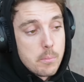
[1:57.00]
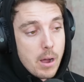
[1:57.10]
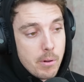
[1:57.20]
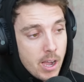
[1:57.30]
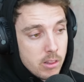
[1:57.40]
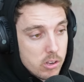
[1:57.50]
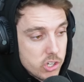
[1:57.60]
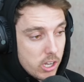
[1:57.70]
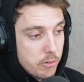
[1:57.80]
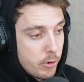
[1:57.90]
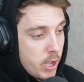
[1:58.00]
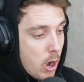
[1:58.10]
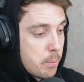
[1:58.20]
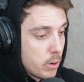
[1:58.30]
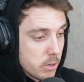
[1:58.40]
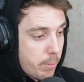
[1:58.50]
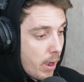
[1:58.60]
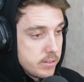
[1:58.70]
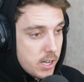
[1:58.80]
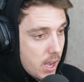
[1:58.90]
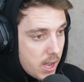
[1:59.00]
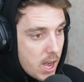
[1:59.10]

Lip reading: by my logic, if we hop on a boat down to